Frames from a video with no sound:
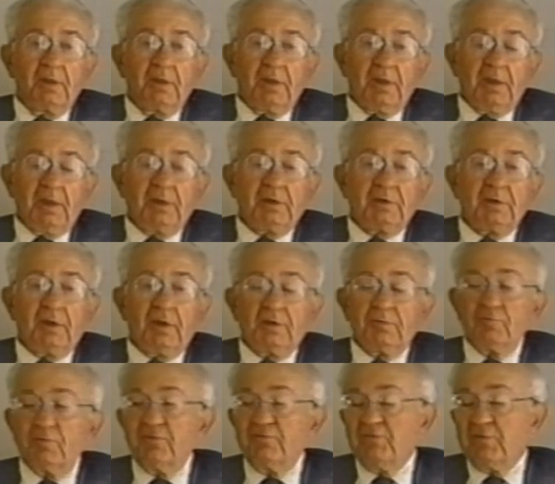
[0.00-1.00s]
And on
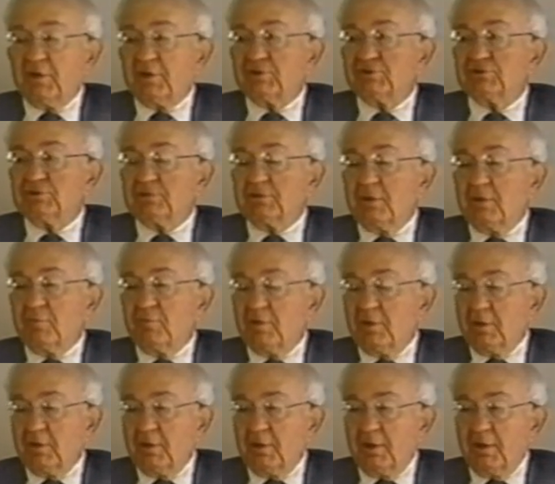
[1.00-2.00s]
reflection, I
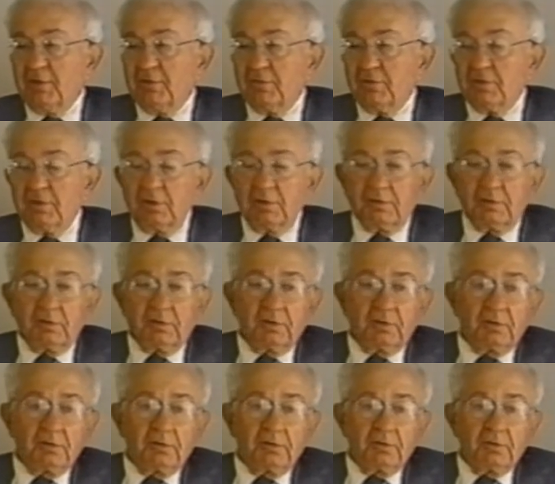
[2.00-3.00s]
realized that
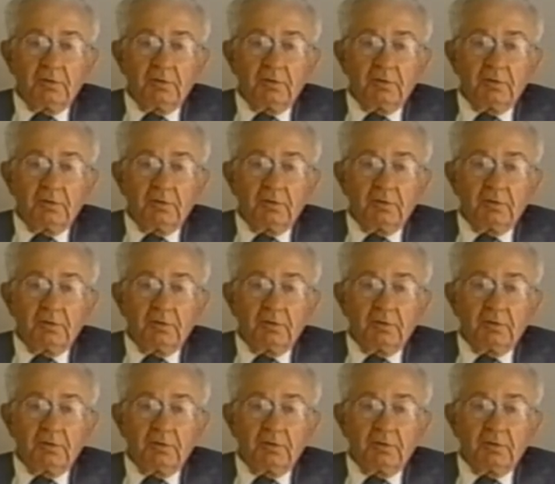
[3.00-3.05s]
uh,